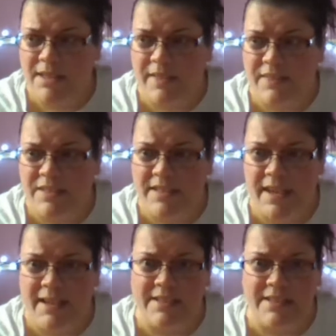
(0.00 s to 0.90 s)
that the
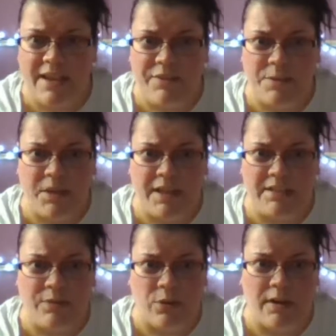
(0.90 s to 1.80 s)
second safest
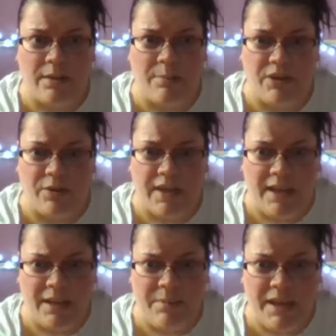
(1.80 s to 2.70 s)
place for him? Are you
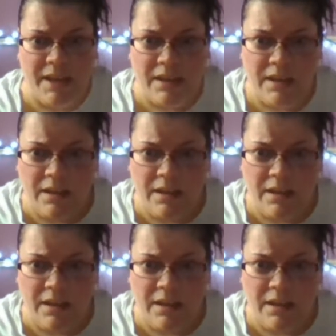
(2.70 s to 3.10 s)
kidding me?